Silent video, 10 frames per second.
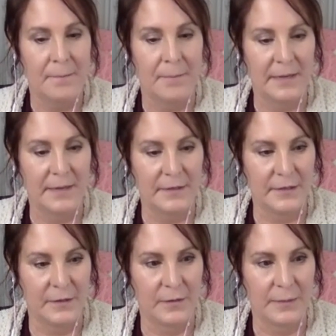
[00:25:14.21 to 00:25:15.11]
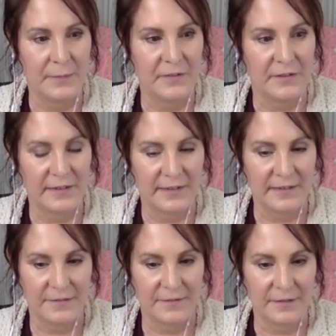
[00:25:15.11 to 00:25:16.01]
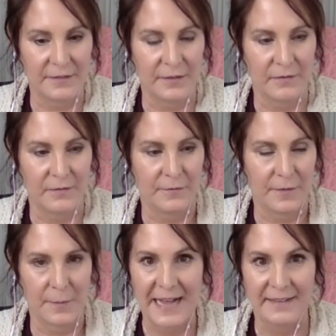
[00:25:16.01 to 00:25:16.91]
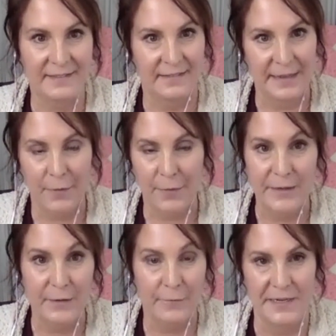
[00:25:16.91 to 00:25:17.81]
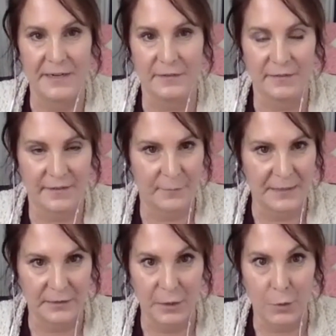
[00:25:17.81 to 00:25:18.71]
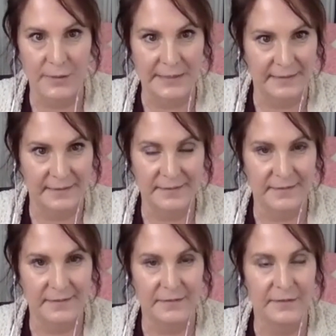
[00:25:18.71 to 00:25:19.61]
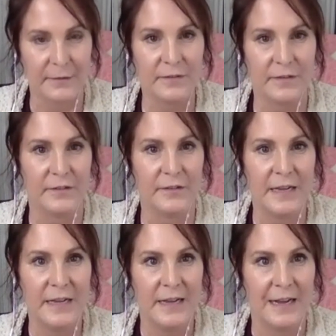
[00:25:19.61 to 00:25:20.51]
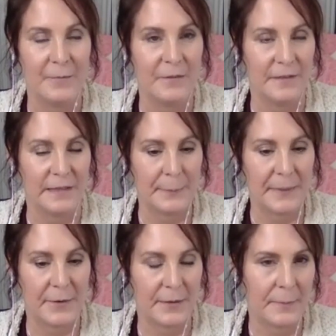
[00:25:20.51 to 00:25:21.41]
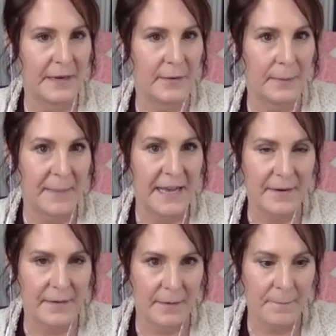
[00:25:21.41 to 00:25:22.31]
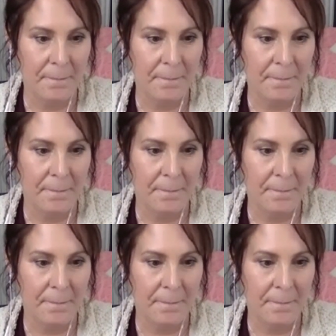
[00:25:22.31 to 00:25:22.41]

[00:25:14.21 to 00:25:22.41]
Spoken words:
But, you know, I'm starting to, you know, for the past like 3 or 4 years that I've been lowering this dosage, I've been feeling better and better and better.